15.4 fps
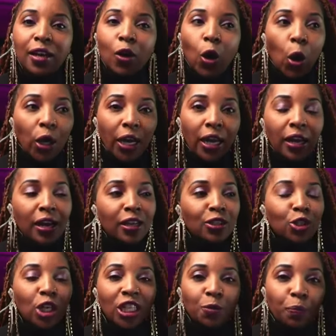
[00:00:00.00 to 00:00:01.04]
Okay,
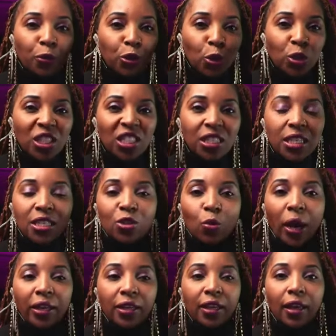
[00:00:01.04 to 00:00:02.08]
just put those seeds
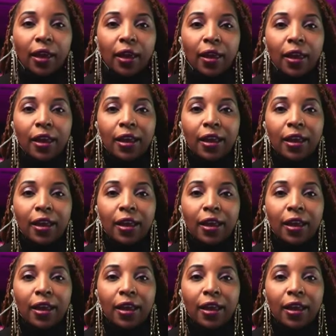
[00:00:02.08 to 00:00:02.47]
right there.